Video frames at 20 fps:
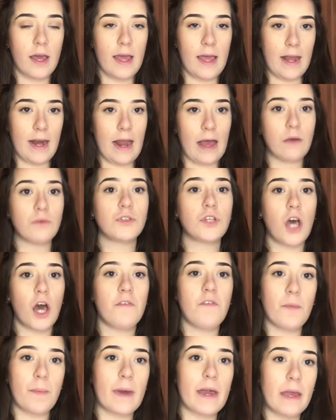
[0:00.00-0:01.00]
it allows
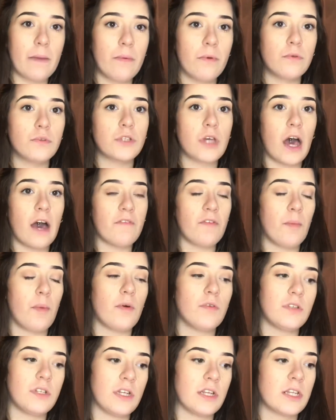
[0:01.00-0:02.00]
other people to have a
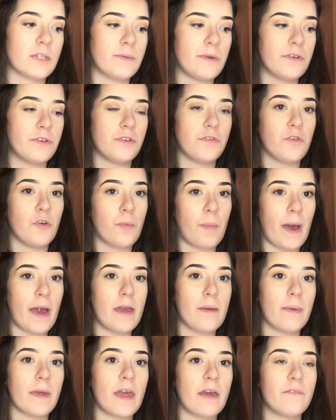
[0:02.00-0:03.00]
bonding experience with your
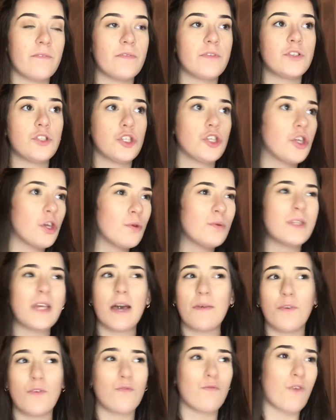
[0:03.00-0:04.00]
baby, and for you to
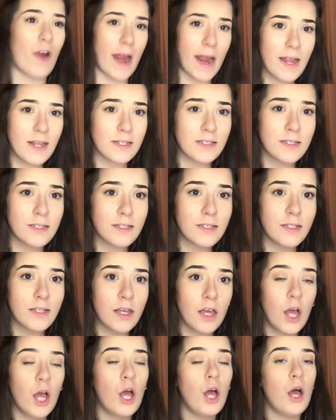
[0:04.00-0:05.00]
have a rest.
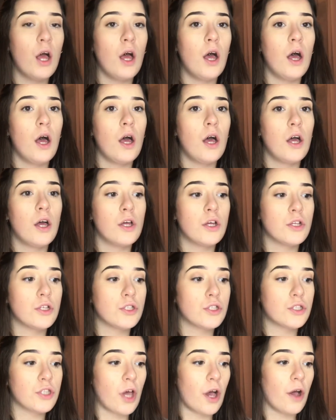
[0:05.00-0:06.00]

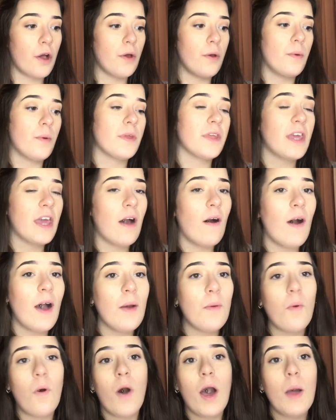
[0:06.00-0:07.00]
So
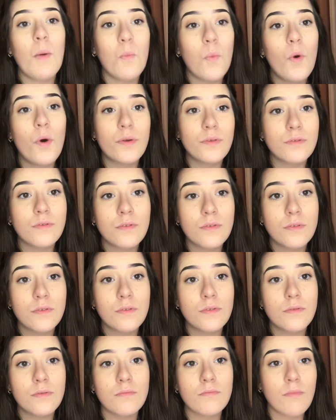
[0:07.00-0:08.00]
yeah, I want,
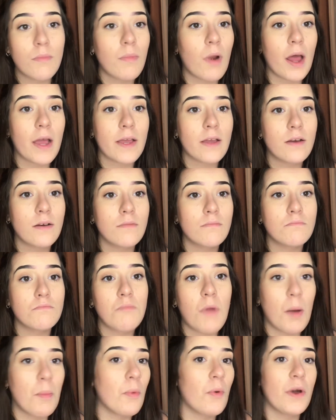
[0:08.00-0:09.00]
like,
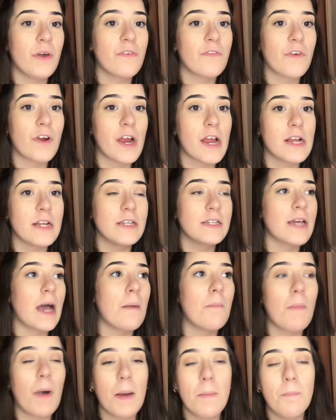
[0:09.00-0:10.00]
my boyfriend
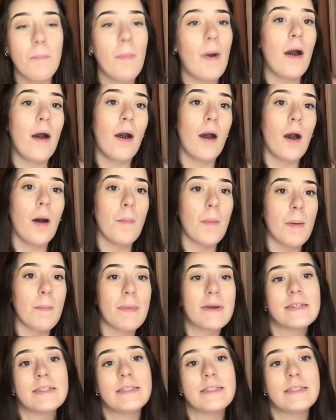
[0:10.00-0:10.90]
and my mum and my